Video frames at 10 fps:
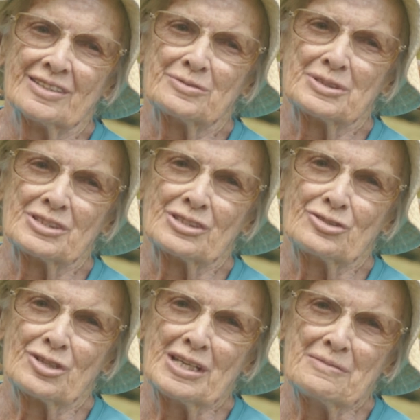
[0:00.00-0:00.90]
It was a
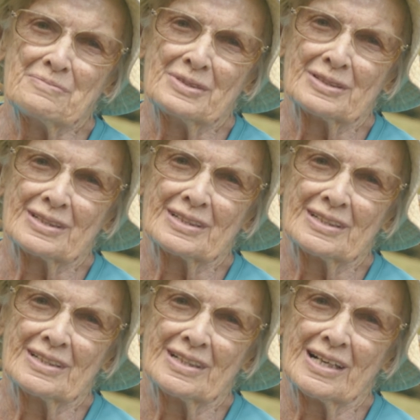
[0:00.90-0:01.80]
dream
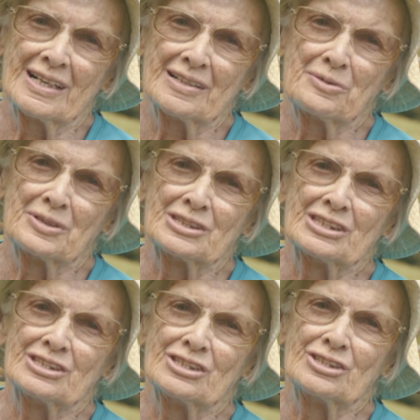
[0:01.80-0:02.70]
I
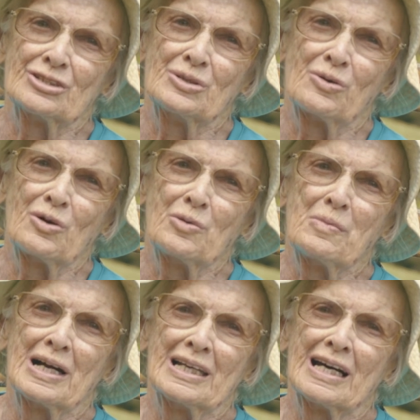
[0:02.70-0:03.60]
wanted to do all
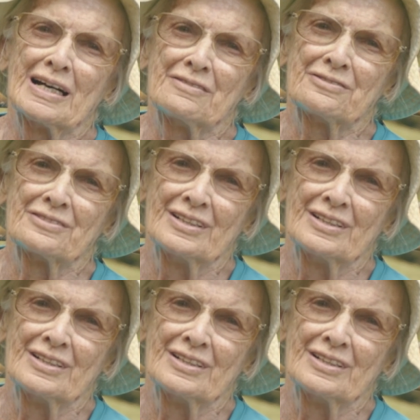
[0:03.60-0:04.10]
my life